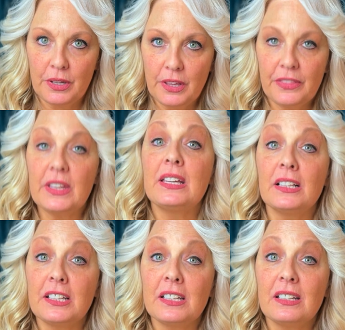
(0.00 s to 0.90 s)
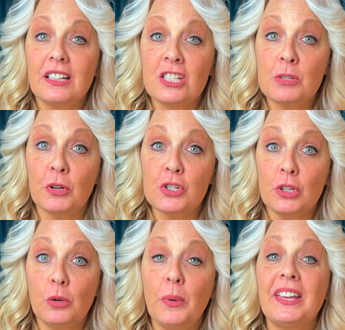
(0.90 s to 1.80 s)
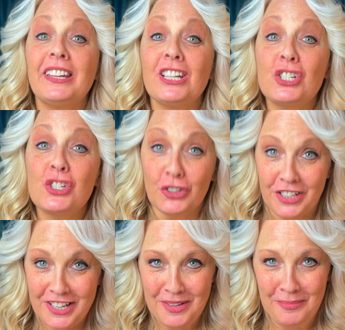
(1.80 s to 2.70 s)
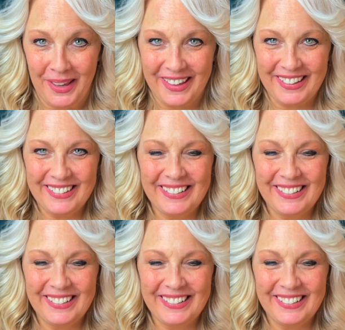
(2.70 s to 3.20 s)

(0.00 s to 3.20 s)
the healing and spiritual awakening journey can be.